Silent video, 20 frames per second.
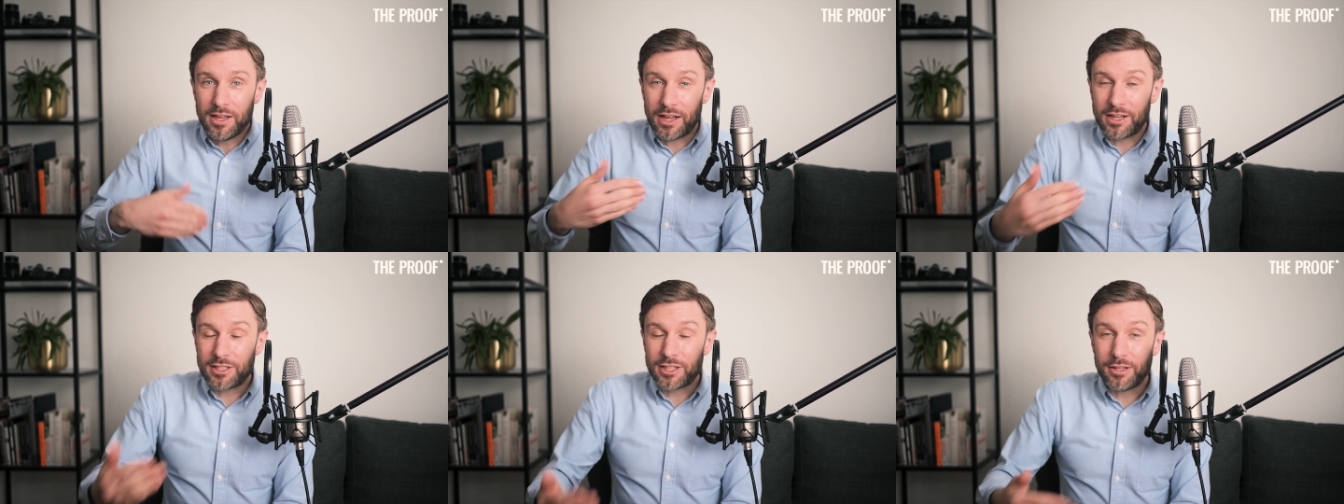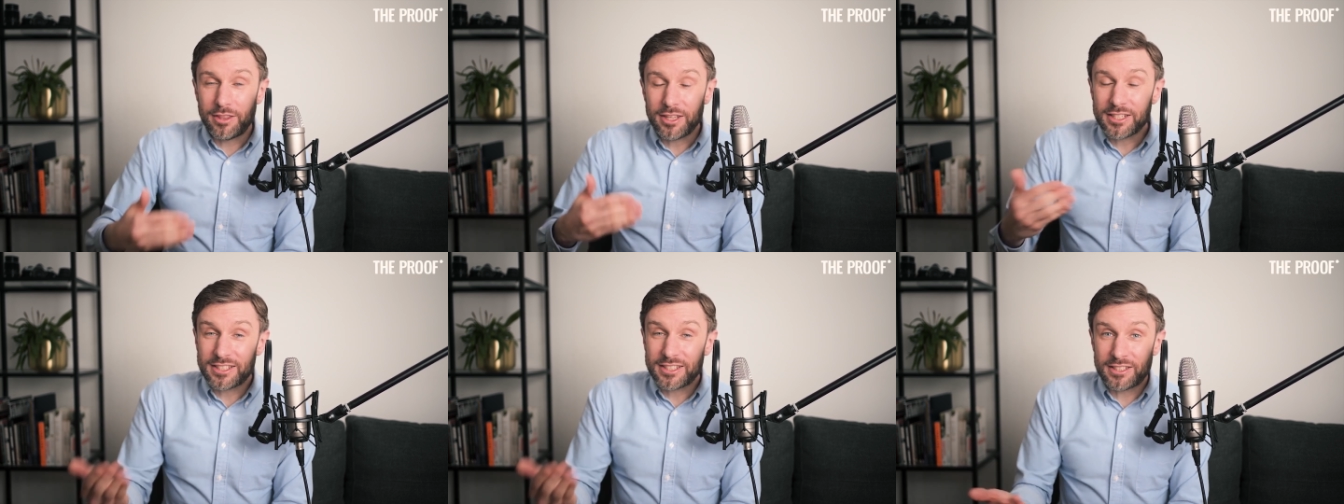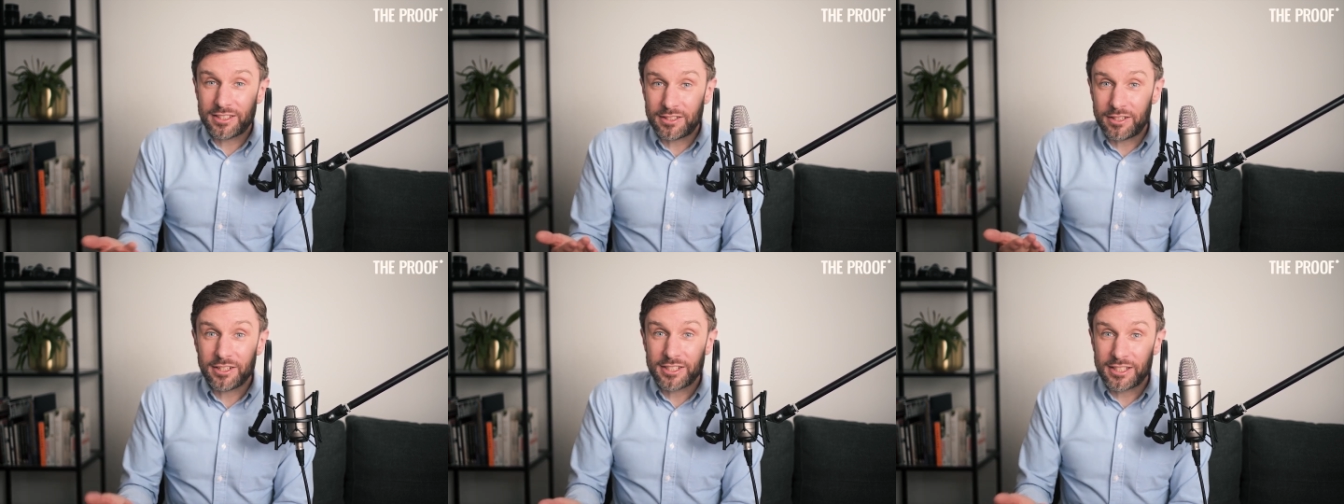And so
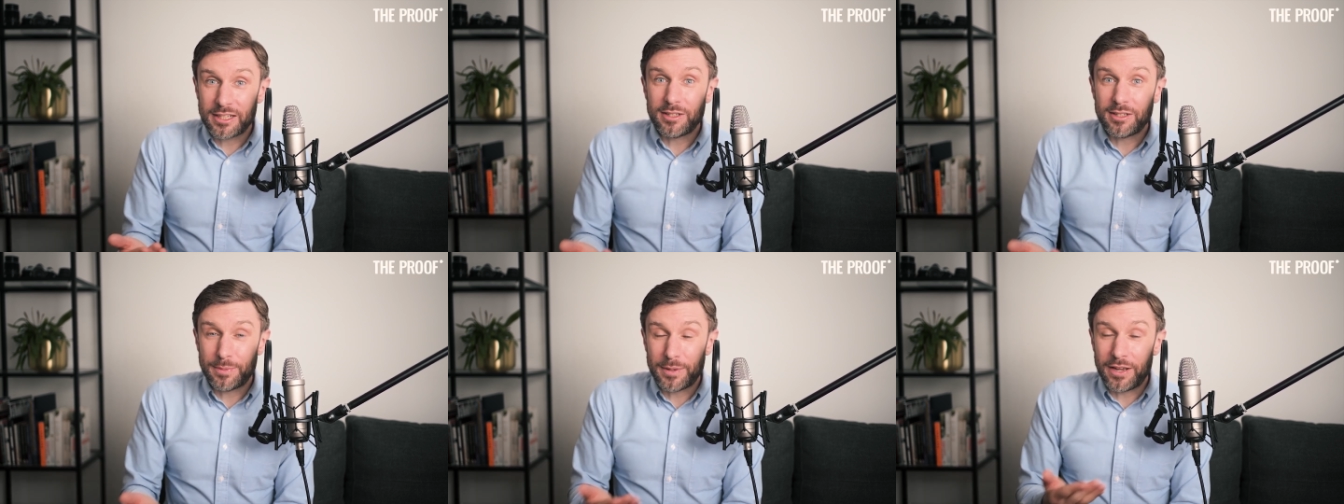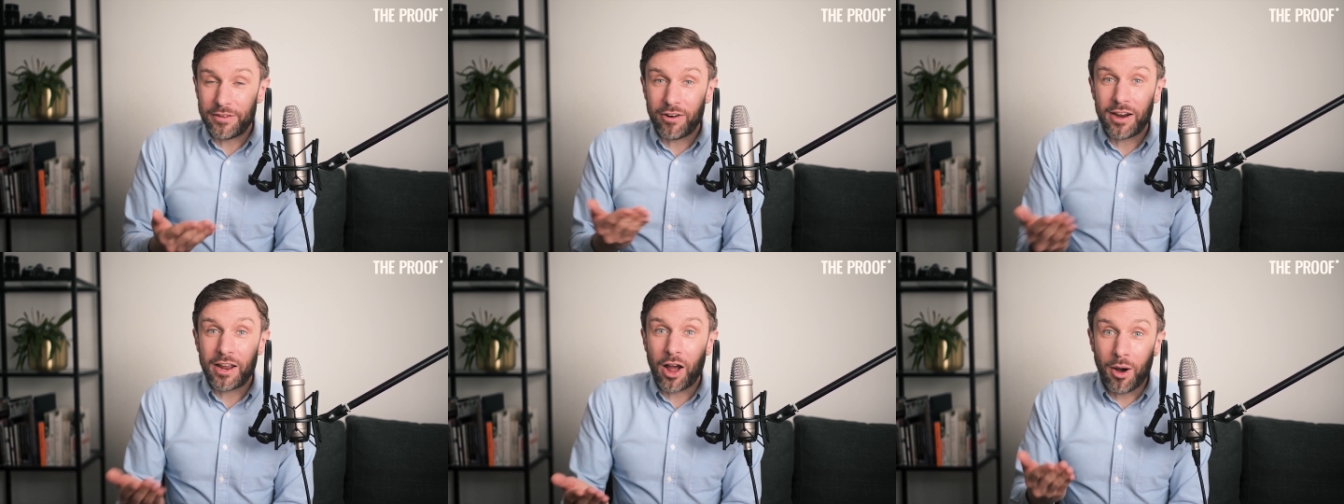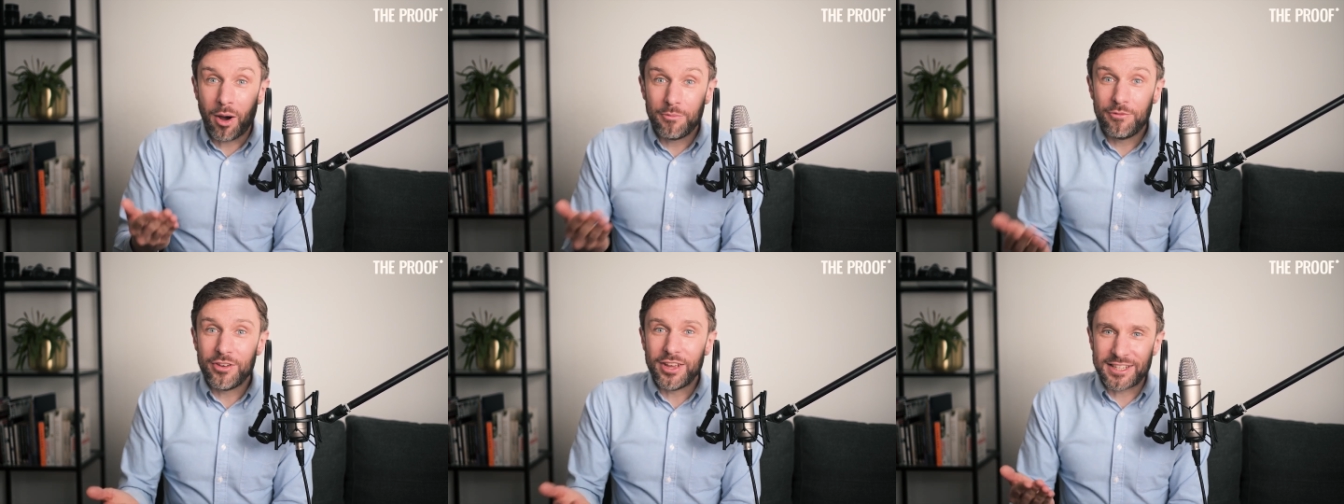this does seem to be a very
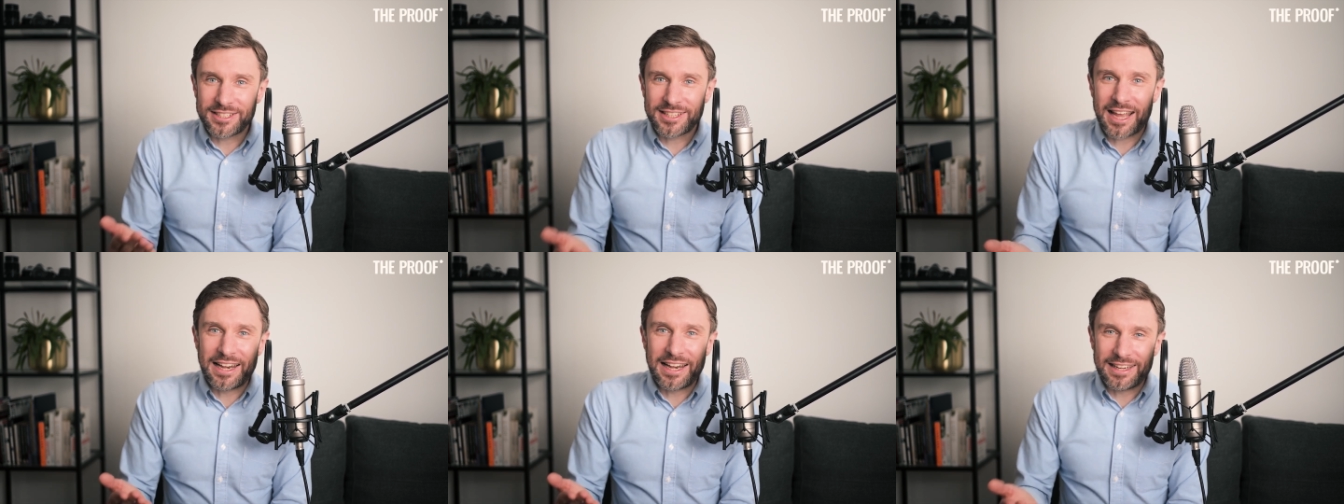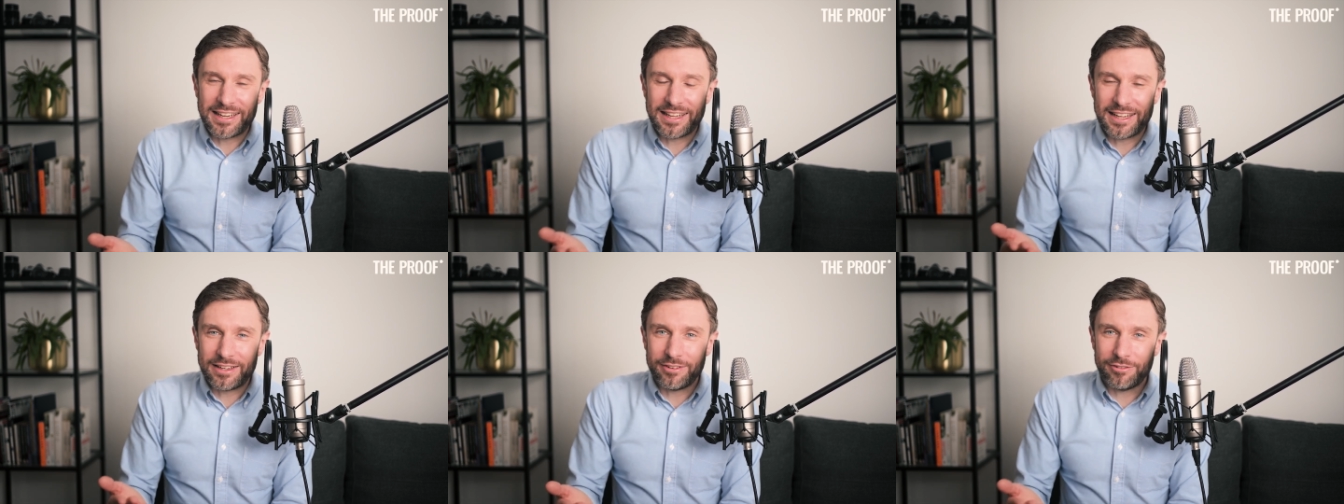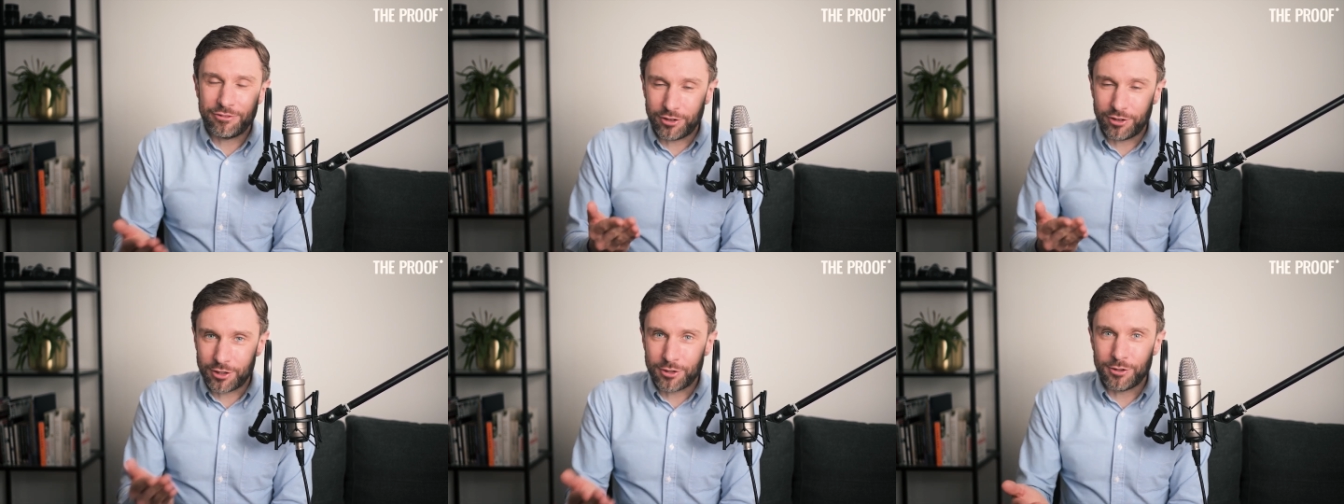obvious candidate
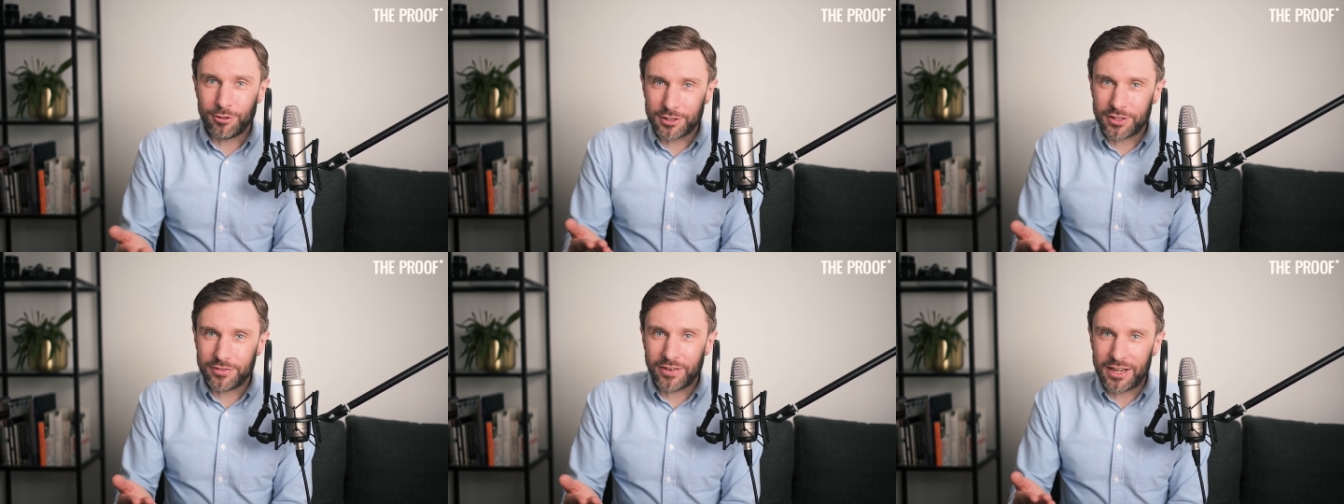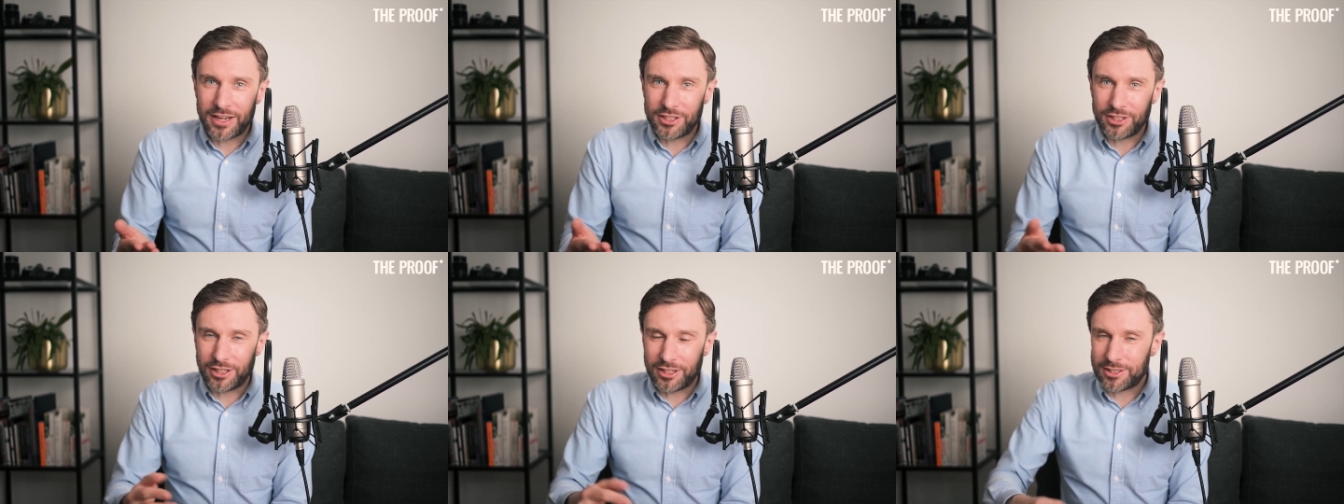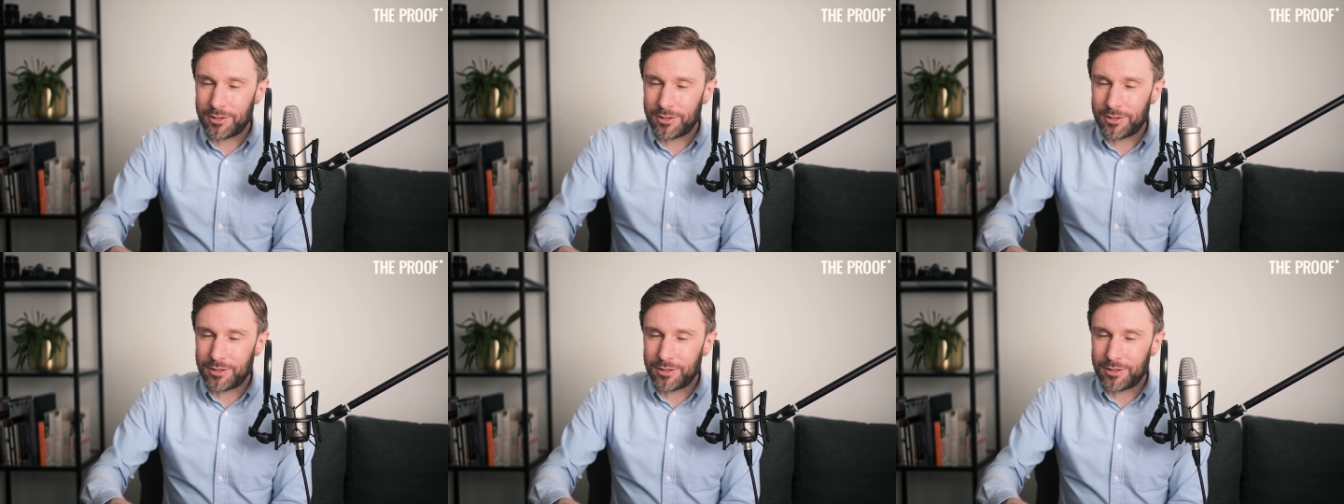for a cause of aging.